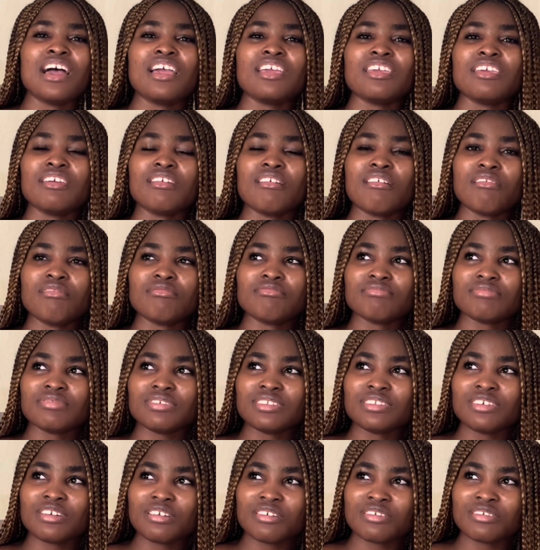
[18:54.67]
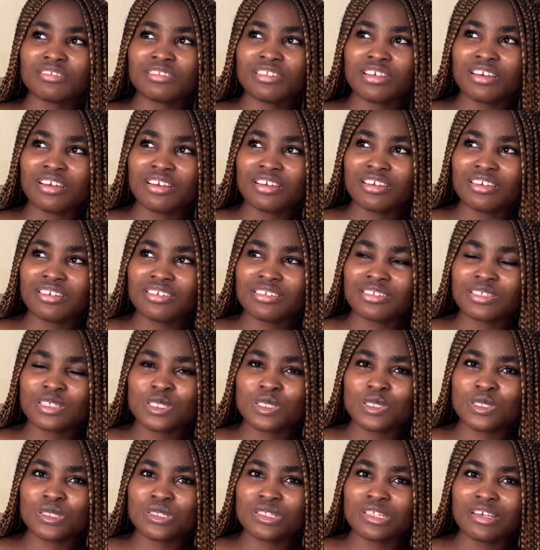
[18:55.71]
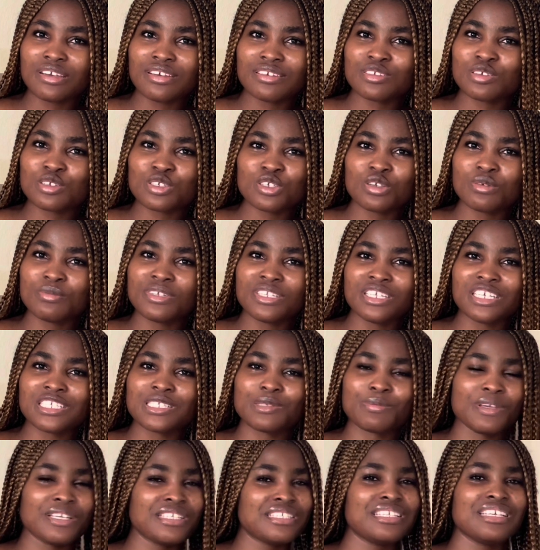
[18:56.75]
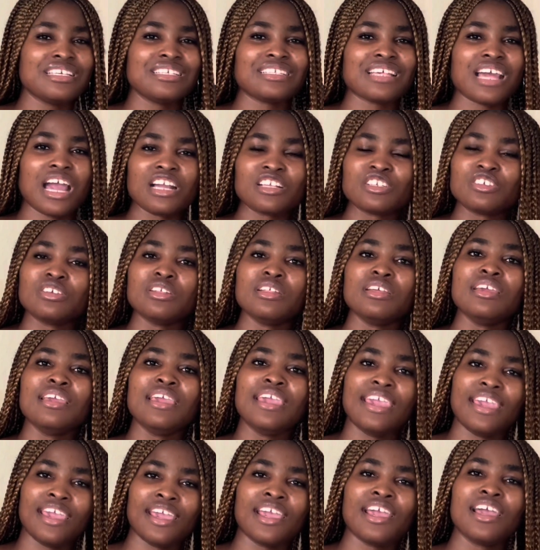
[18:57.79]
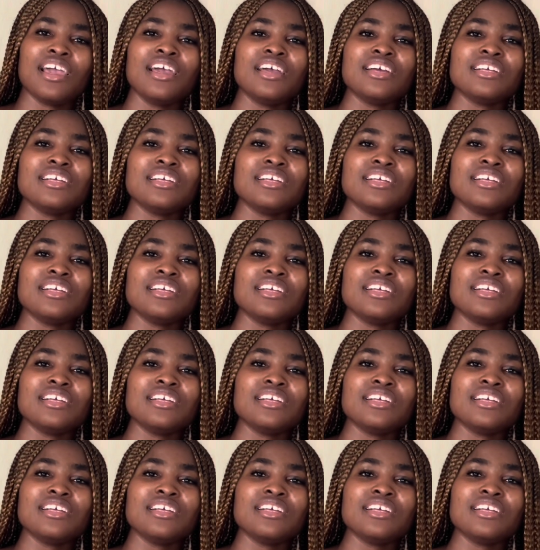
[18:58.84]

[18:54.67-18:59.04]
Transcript: you know, the social media space is actually here